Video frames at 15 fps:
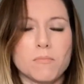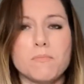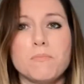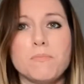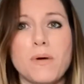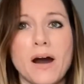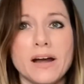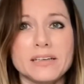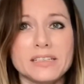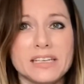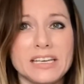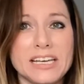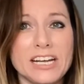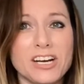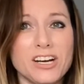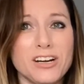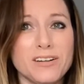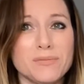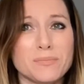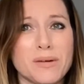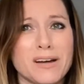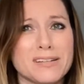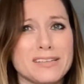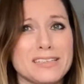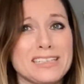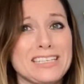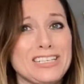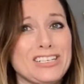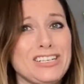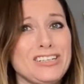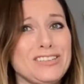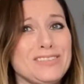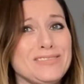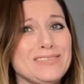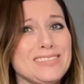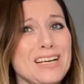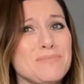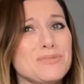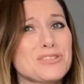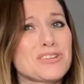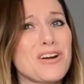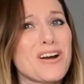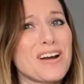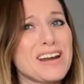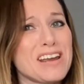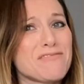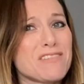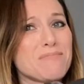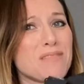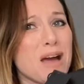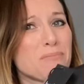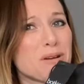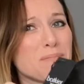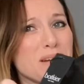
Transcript: Botkier. I'm sorry if I'm not